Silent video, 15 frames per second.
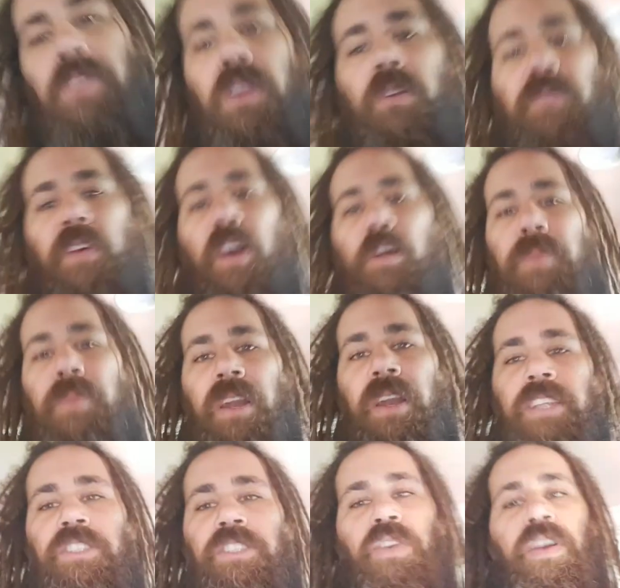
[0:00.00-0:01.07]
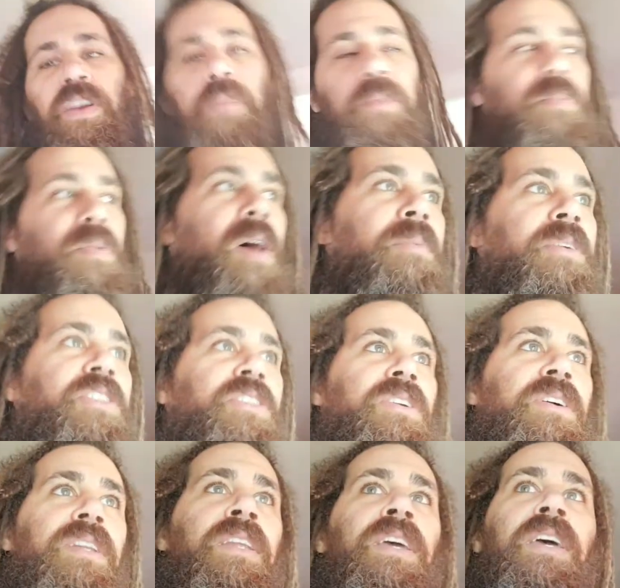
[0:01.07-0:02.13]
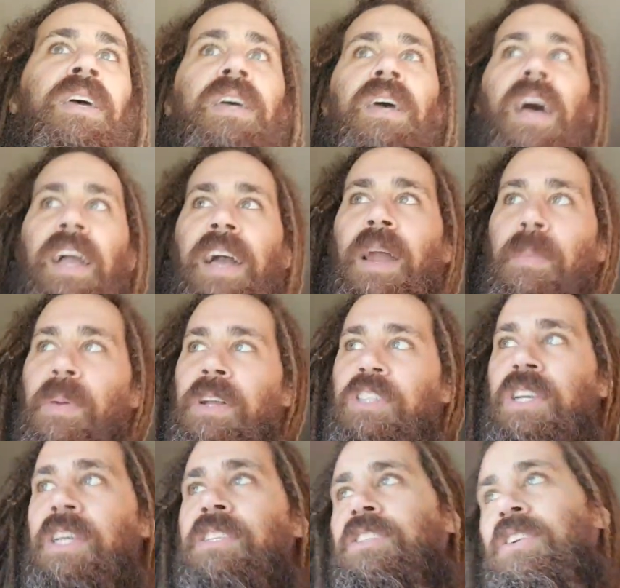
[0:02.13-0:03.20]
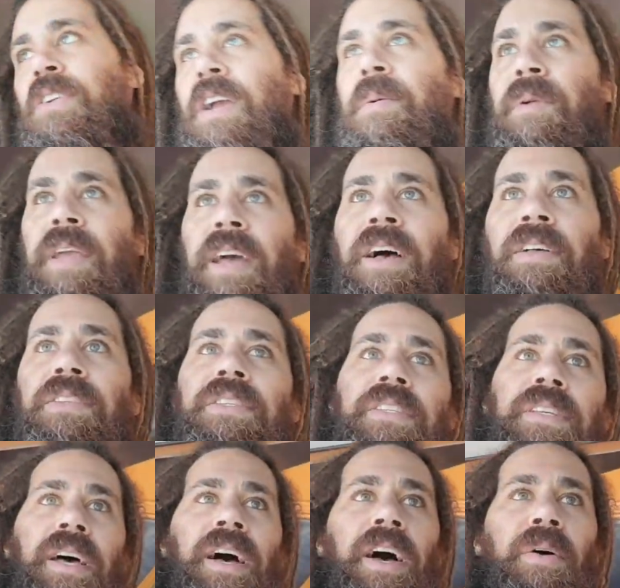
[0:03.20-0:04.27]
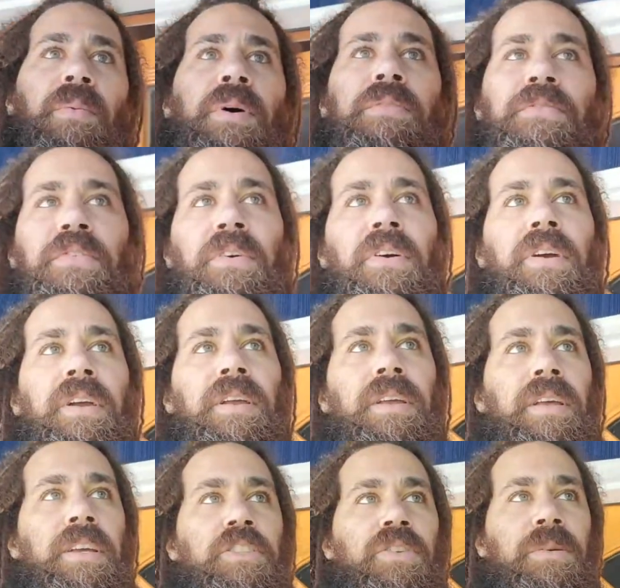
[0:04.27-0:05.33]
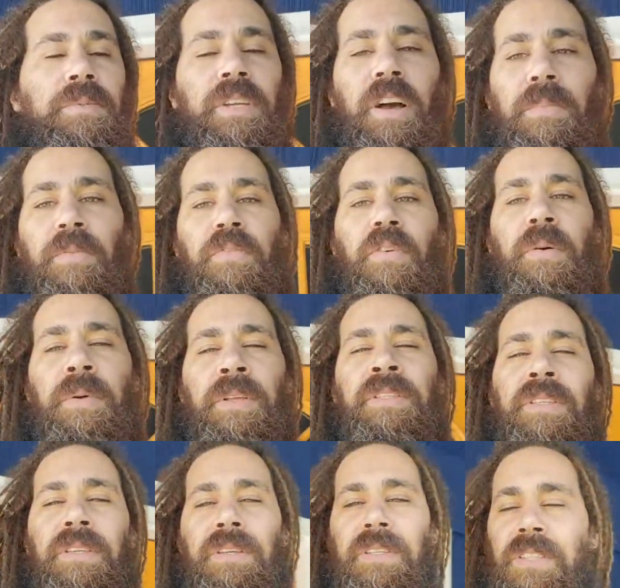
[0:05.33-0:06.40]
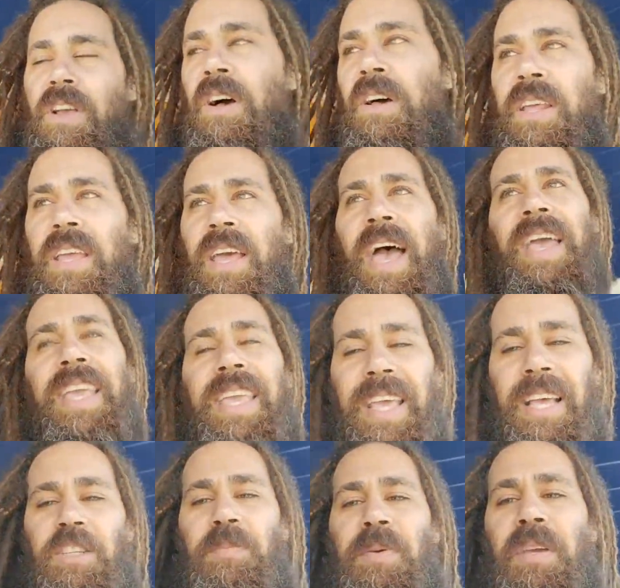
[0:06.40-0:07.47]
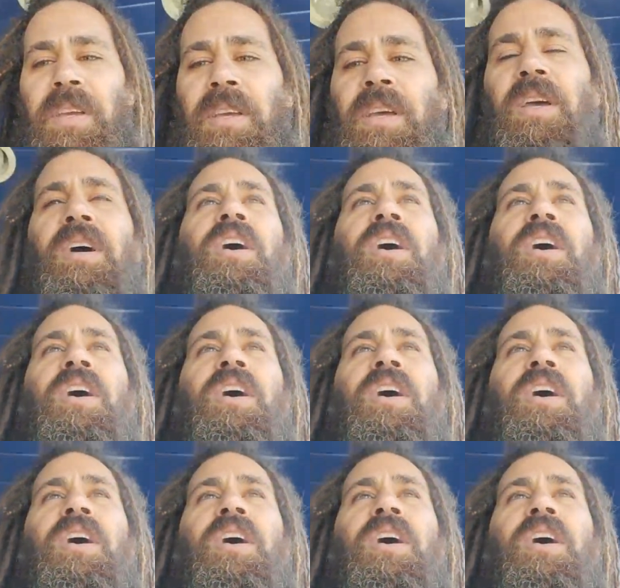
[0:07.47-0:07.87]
don't follow me on Instagram, you probably should. I got a bunch of Instagram accounts. One for Extreme Scale Performance. It's called @ESP_RC.